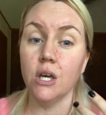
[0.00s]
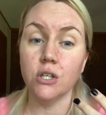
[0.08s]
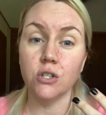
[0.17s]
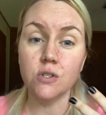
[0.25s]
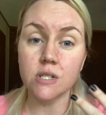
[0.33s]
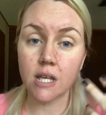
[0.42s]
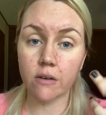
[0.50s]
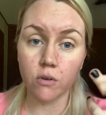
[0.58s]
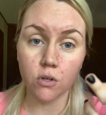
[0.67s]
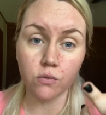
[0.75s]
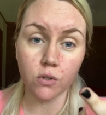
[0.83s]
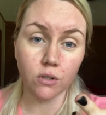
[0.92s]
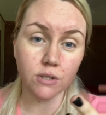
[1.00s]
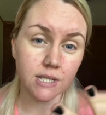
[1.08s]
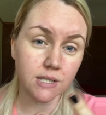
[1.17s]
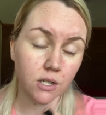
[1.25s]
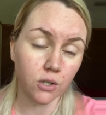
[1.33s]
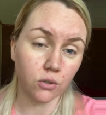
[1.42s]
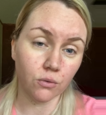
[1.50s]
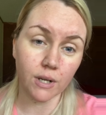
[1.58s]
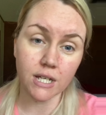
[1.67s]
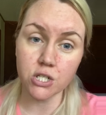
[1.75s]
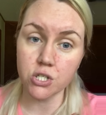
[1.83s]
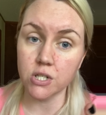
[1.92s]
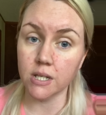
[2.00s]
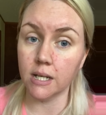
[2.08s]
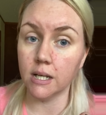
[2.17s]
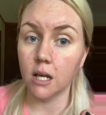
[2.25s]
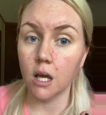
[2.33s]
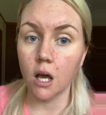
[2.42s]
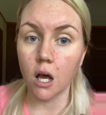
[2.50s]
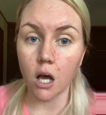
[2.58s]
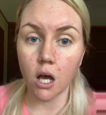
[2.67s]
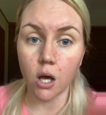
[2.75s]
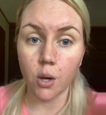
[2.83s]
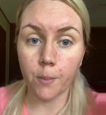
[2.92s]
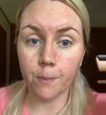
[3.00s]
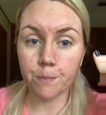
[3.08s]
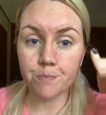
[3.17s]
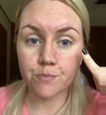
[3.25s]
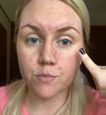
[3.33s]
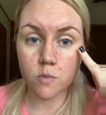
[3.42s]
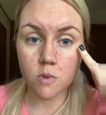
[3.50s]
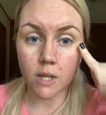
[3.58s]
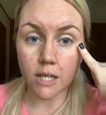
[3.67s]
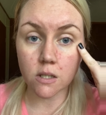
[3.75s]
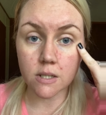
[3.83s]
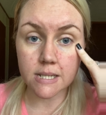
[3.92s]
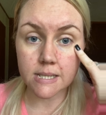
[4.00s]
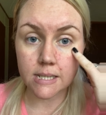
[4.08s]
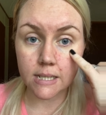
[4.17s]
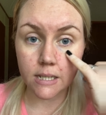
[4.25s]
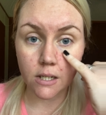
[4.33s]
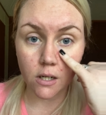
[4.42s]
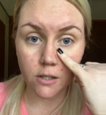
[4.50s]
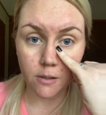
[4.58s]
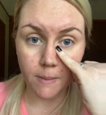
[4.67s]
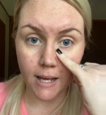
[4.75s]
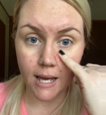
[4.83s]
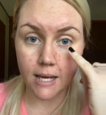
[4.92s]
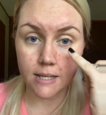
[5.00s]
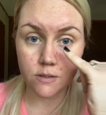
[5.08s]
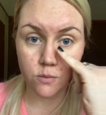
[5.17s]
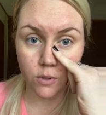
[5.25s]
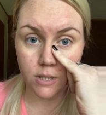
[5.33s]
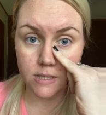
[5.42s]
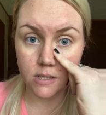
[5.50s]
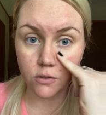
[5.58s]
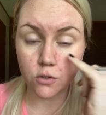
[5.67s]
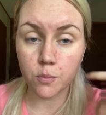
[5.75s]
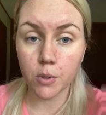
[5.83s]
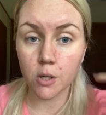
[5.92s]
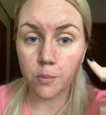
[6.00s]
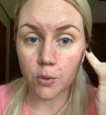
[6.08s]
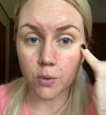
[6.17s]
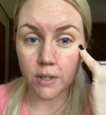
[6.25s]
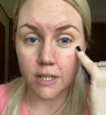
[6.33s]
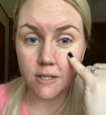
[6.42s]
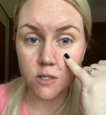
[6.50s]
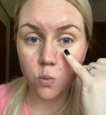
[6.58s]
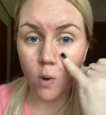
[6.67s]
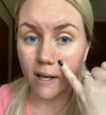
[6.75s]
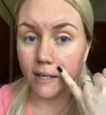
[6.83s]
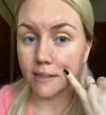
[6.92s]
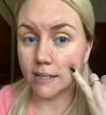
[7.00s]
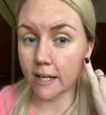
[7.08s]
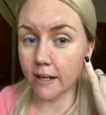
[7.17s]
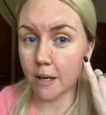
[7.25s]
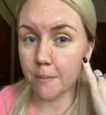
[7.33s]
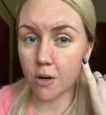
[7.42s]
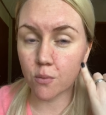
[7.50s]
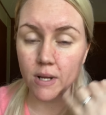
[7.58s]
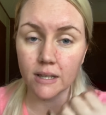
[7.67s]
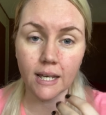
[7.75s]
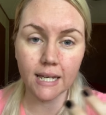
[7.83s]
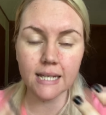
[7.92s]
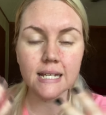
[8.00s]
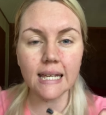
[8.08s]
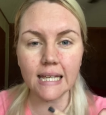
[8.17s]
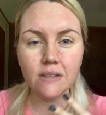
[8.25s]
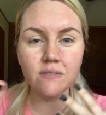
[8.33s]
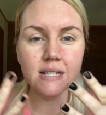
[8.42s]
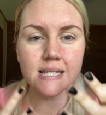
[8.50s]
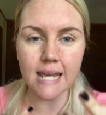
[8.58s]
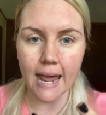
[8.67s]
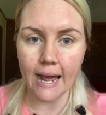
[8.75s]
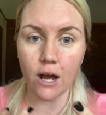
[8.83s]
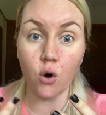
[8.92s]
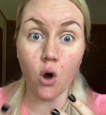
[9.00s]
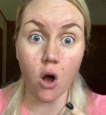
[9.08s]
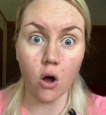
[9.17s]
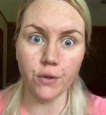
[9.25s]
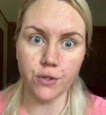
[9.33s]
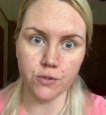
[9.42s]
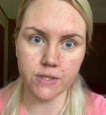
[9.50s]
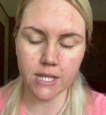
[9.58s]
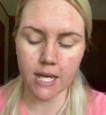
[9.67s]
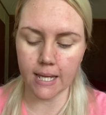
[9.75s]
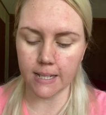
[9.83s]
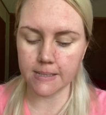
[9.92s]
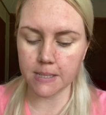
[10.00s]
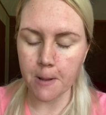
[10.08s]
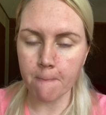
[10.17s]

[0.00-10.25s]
you just have overall discoloration, um, like you can see in here under my eyes where it's a little purple, then it's white, then I got my red, like it evens out all those things.